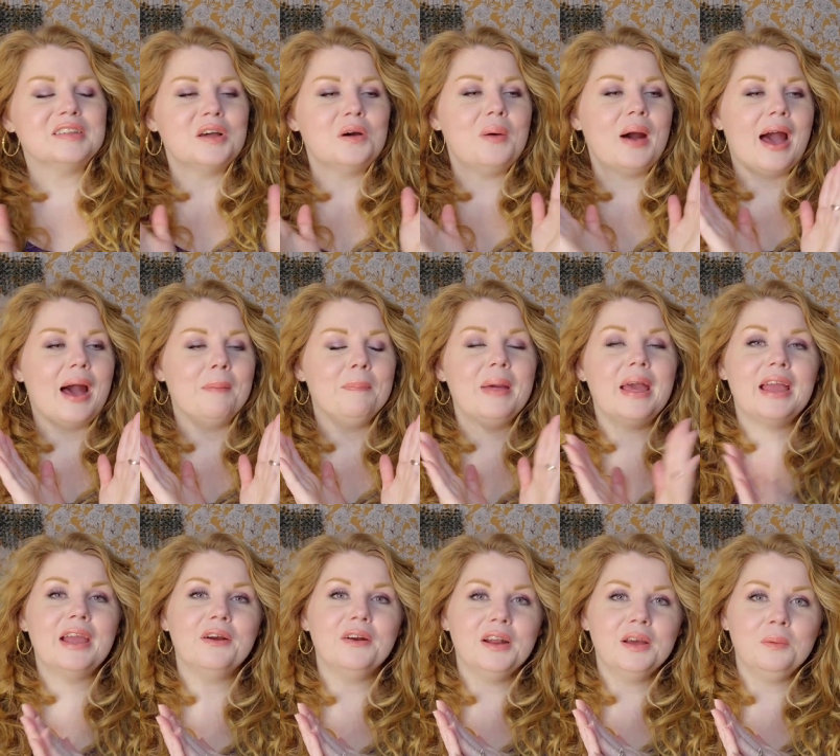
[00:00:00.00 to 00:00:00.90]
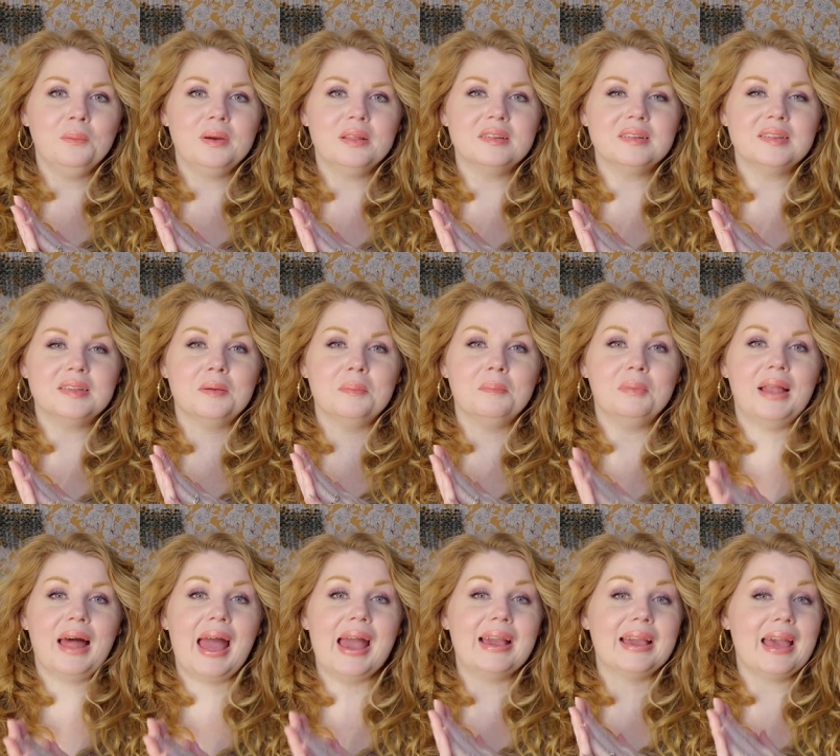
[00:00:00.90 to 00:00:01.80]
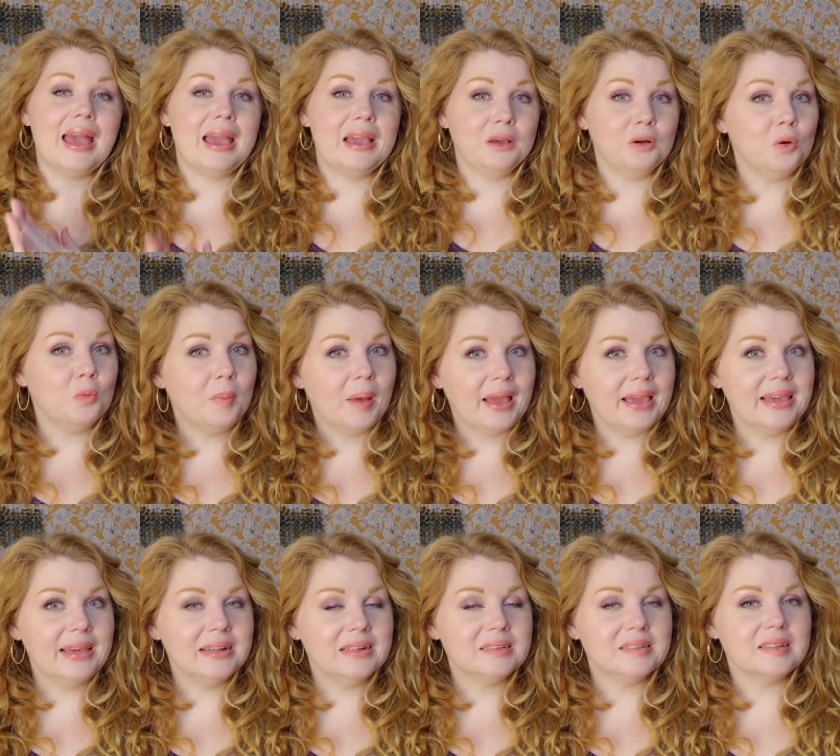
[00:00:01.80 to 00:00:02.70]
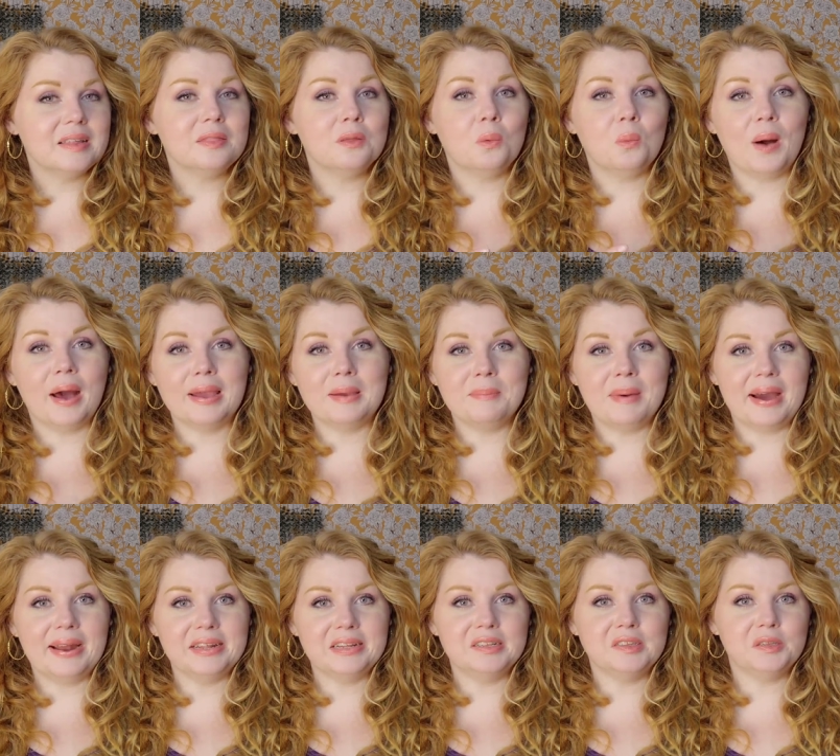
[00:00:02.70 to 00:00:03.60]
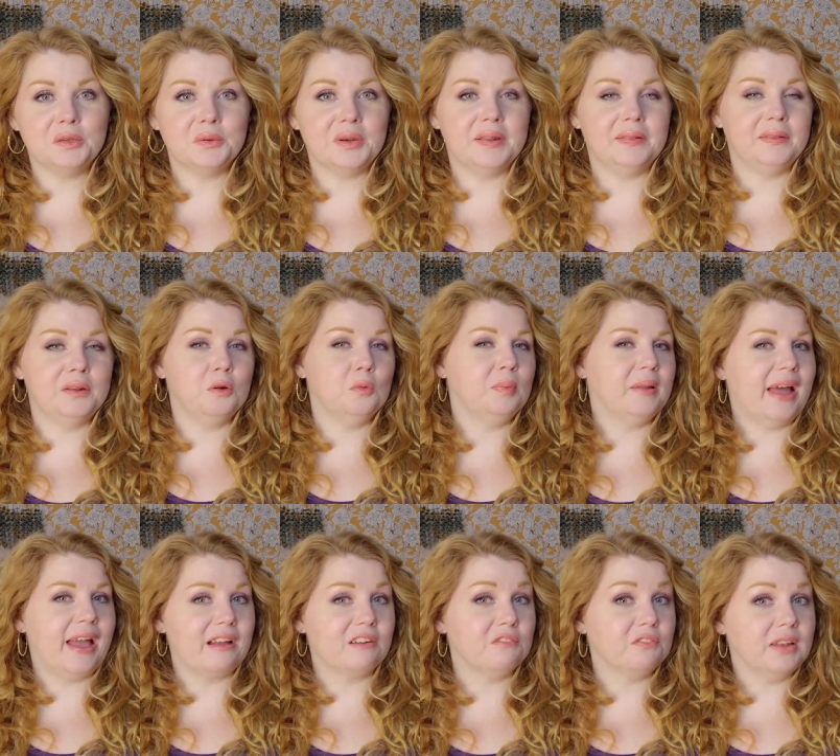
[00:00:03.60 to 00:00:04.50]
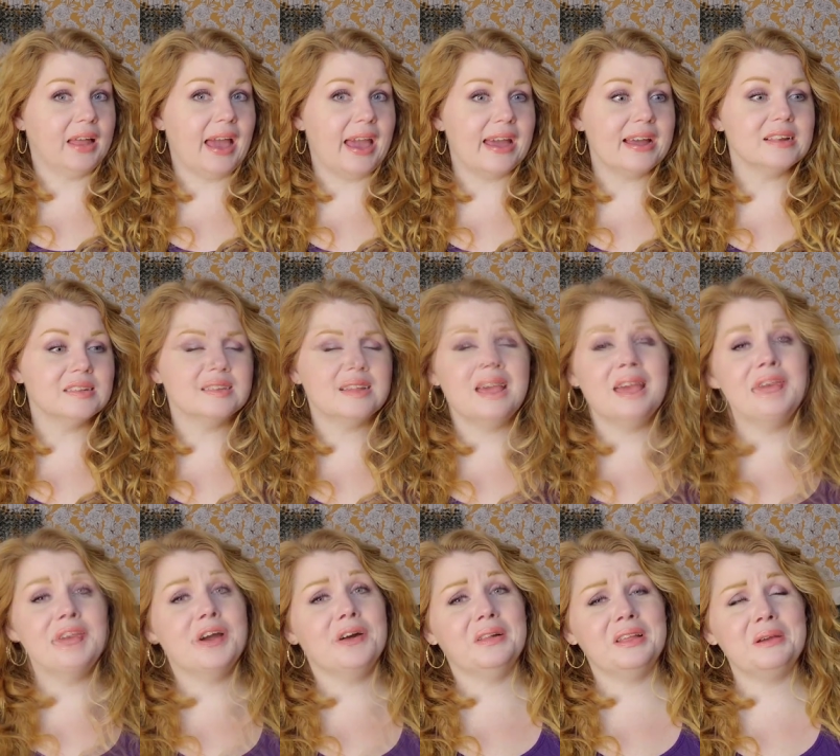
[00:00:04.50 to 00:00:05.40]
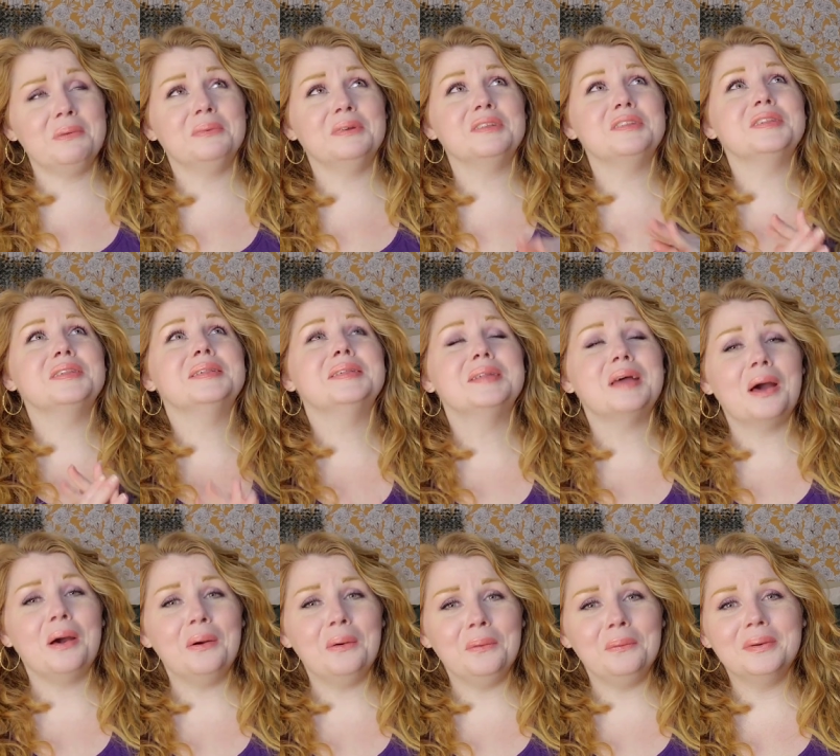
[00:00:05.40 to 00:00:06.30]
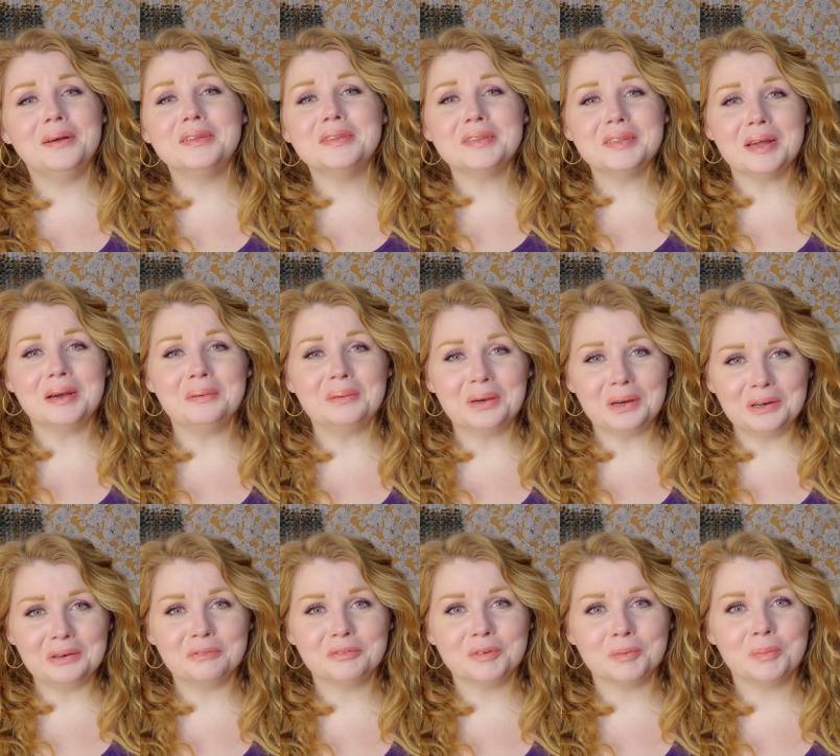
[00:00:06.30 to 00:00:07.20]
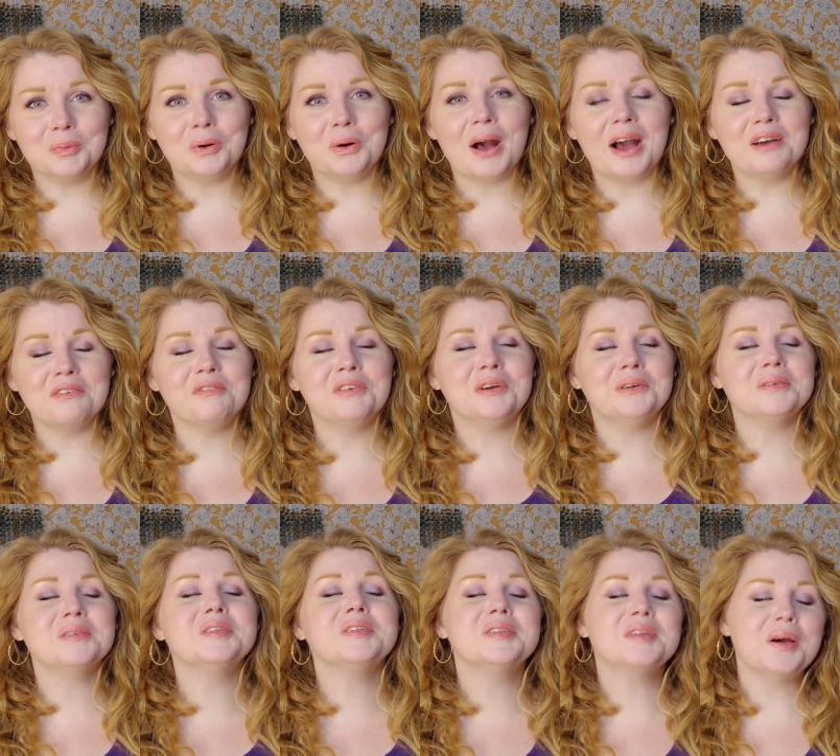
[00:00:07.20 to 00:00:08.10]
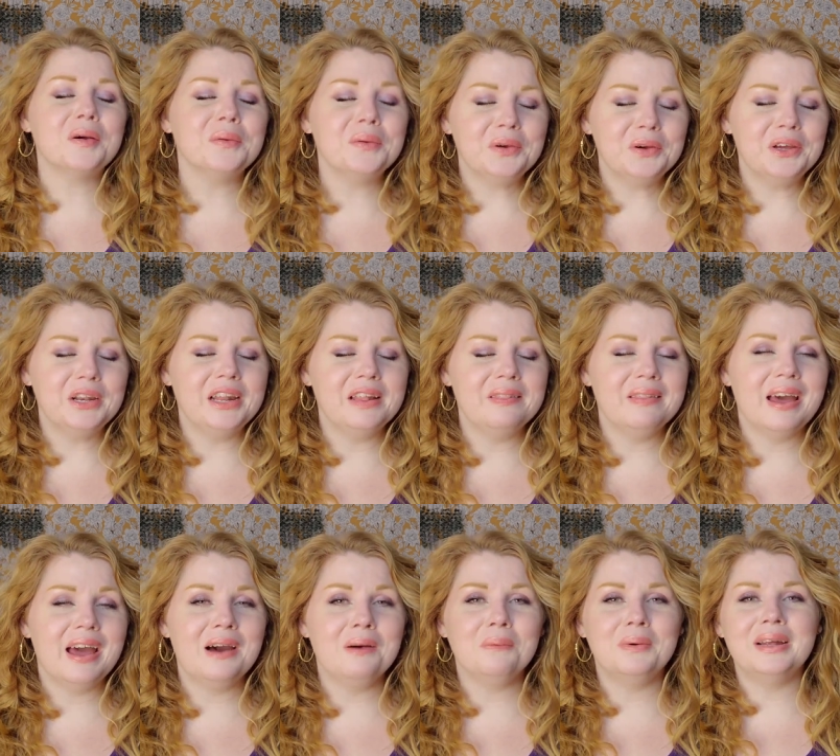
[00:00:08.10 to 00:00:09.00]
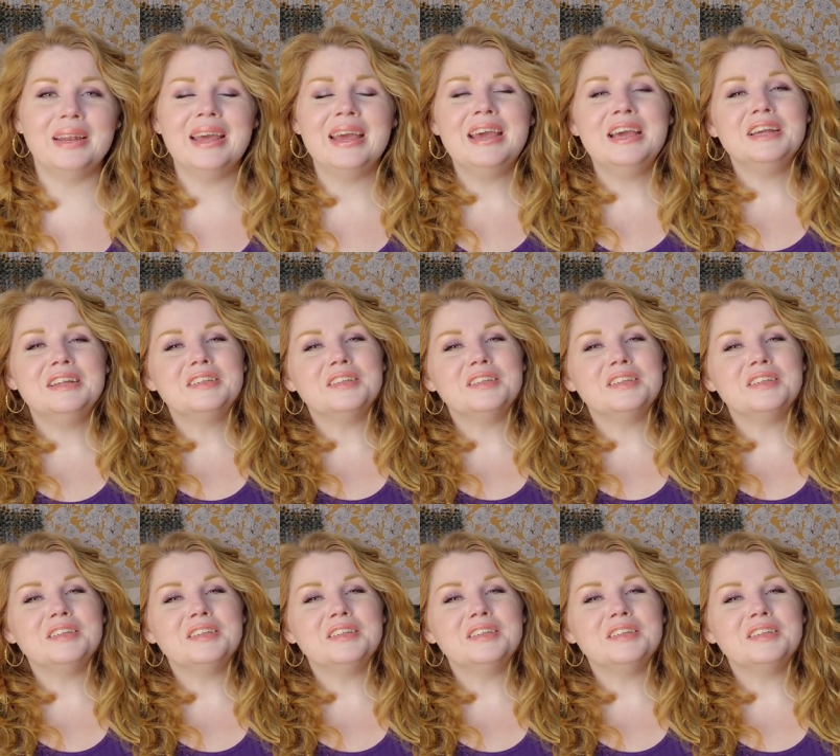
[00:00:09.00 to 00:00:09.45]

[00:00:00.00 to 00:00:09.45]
So I paired it with some black ankle pants, the white bodysuit, and little black flats, and y'all, it was so so comfortable. I felt so good in that one.